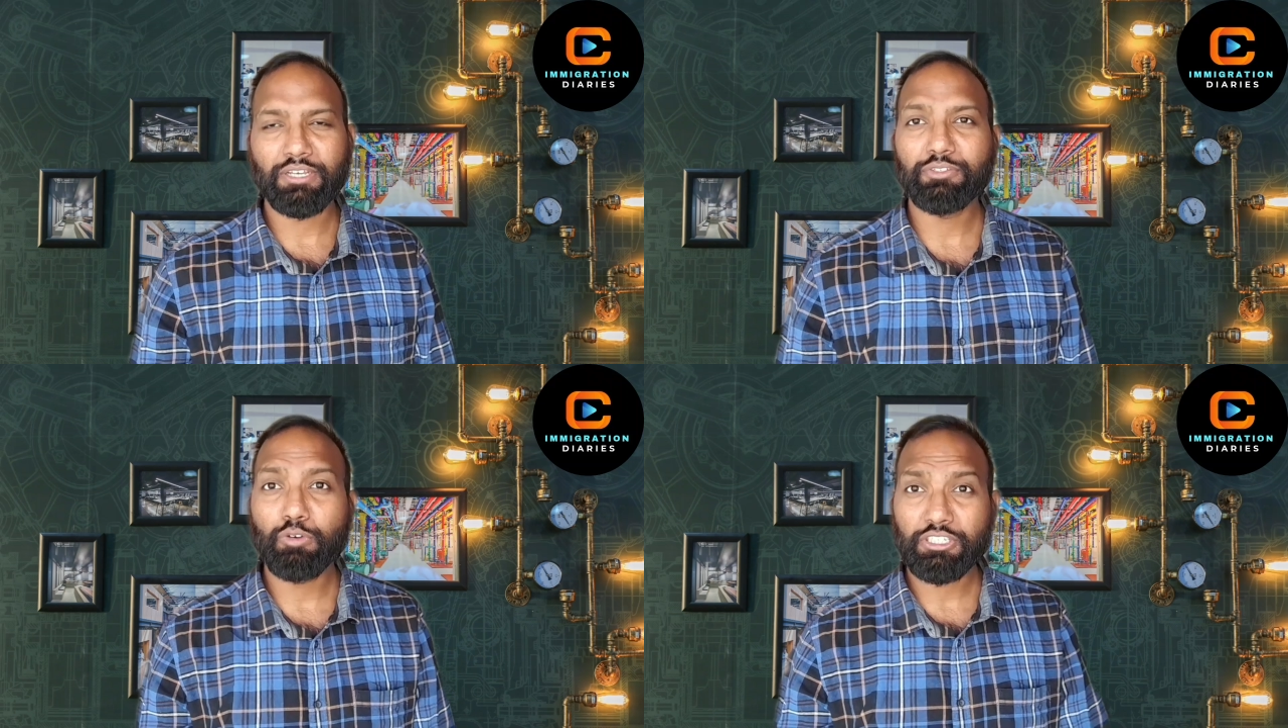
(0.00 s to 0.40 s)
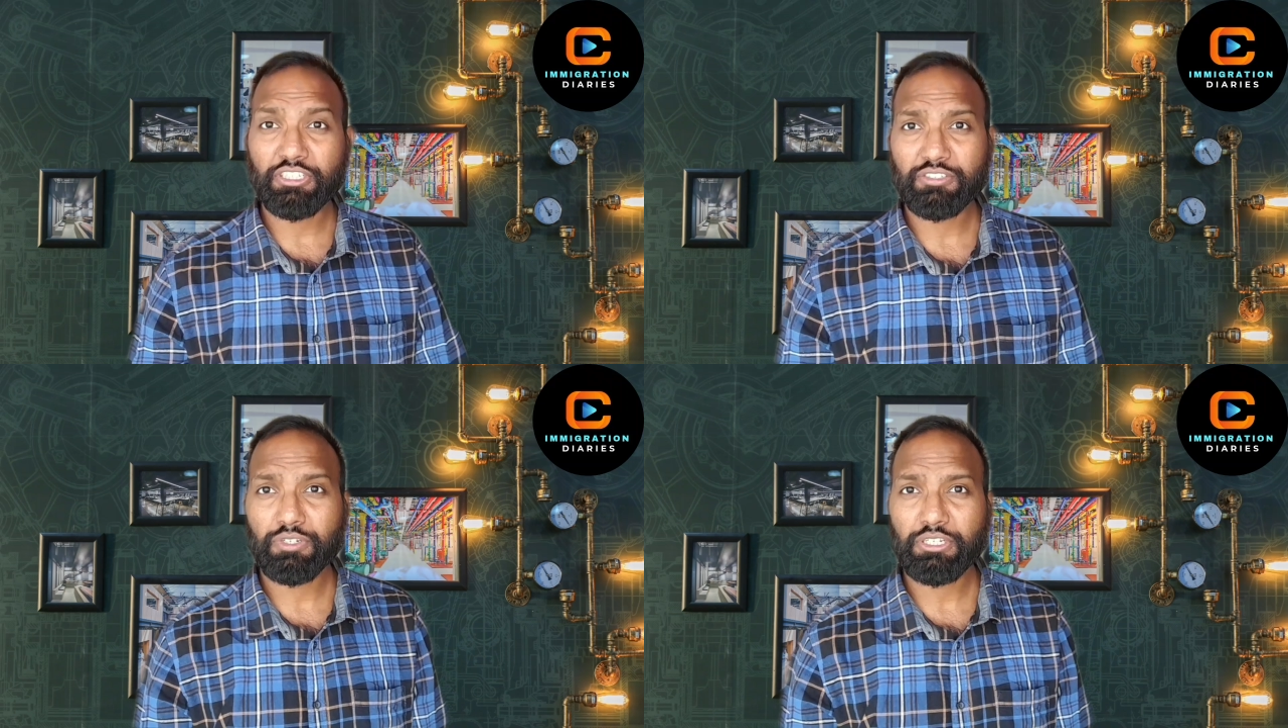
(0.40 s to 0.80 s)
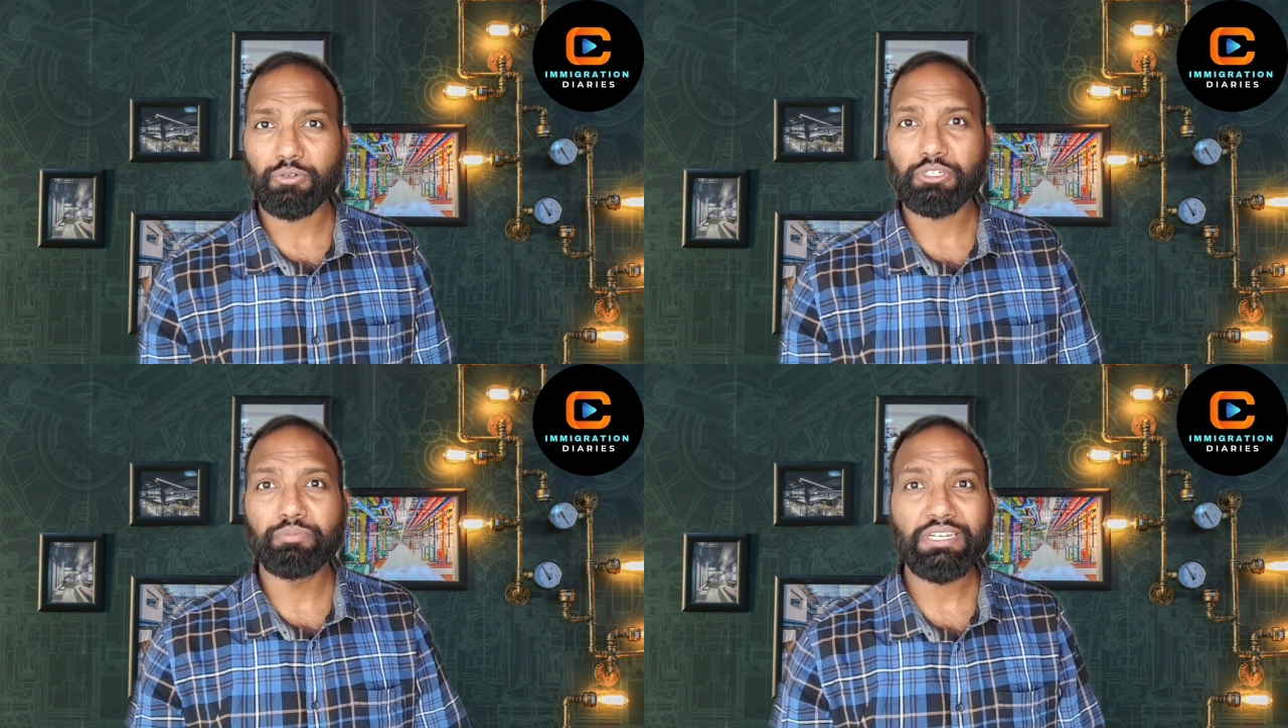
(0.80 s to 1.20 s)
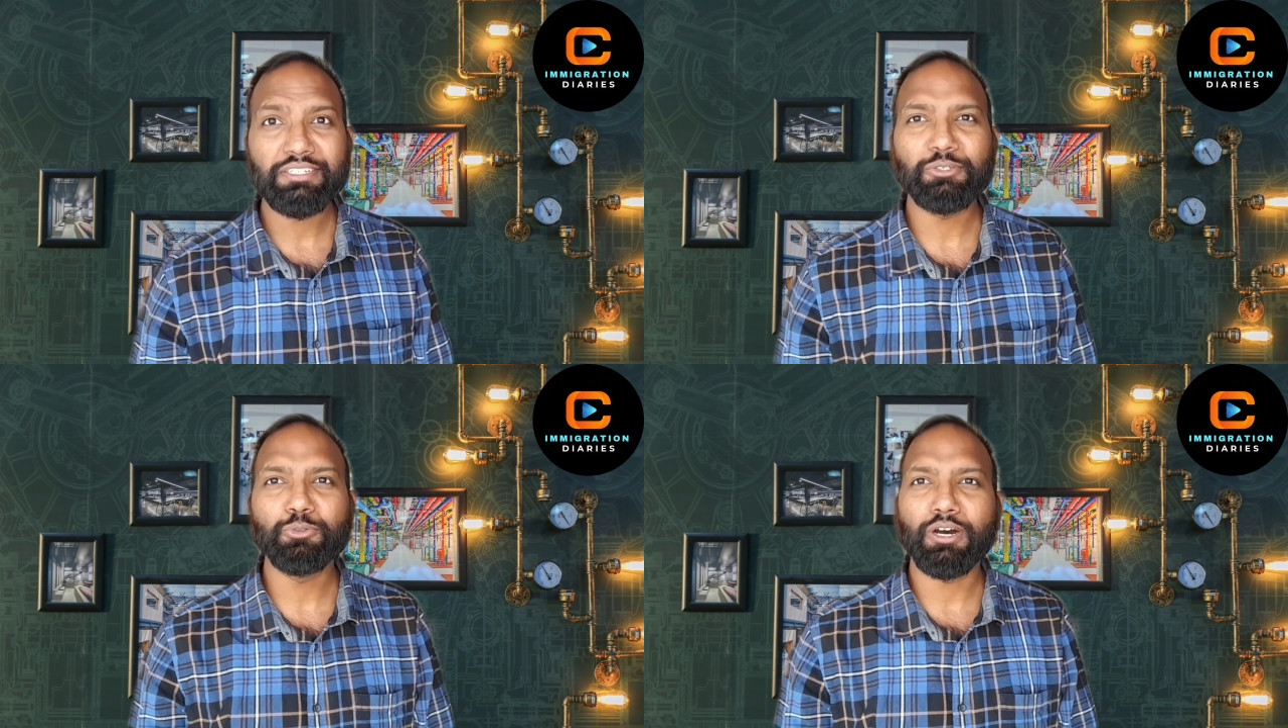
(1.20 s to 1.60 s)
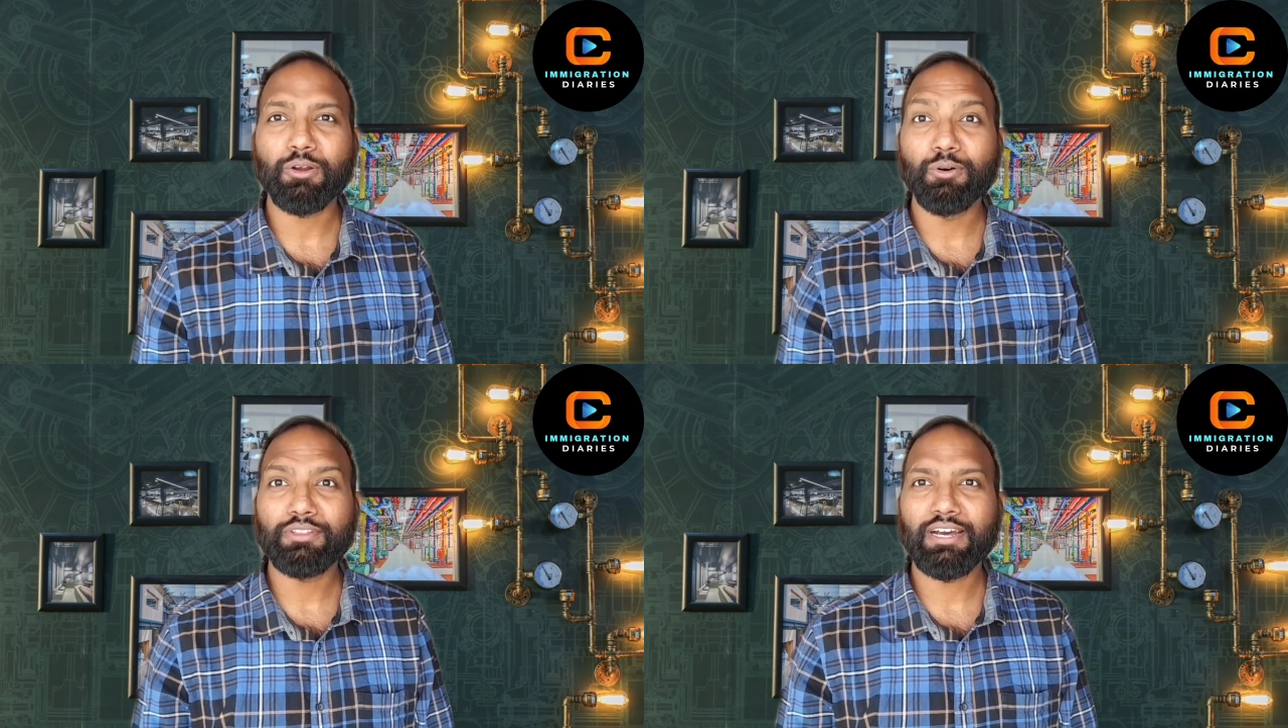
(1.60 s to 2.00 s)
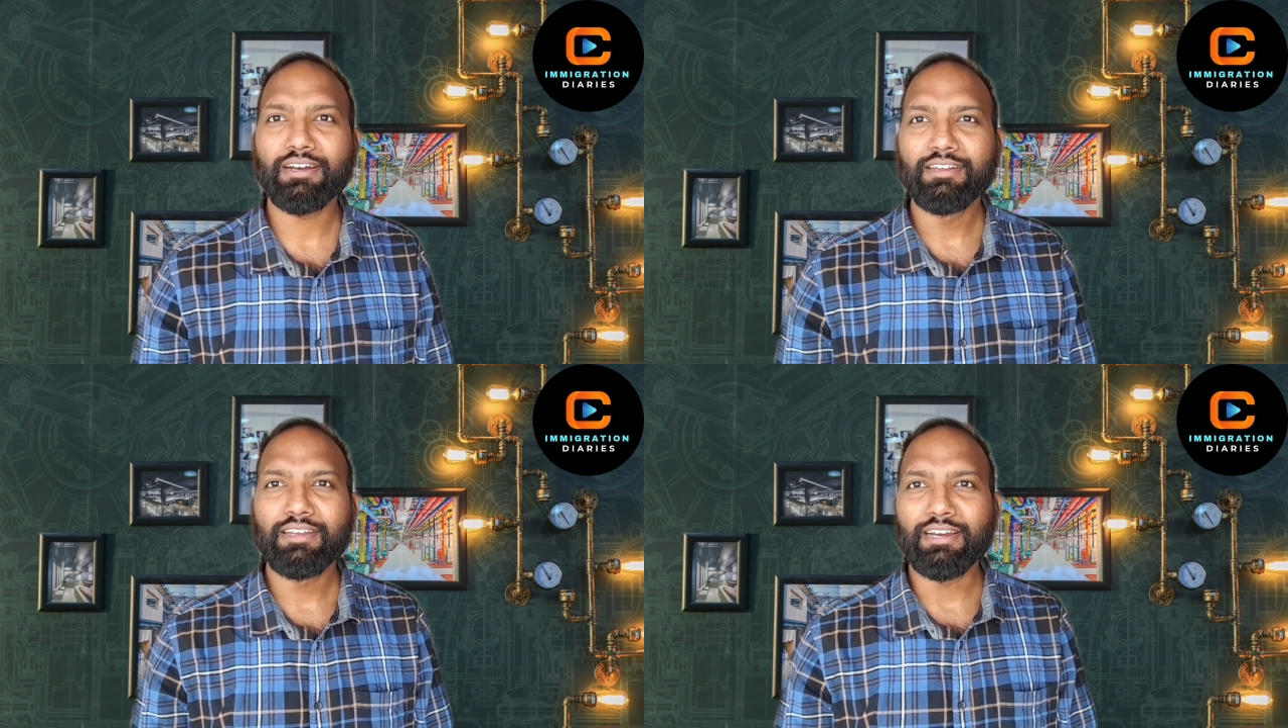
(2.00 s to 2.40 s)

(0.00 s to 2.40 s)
if you're watching this video, it means you are on the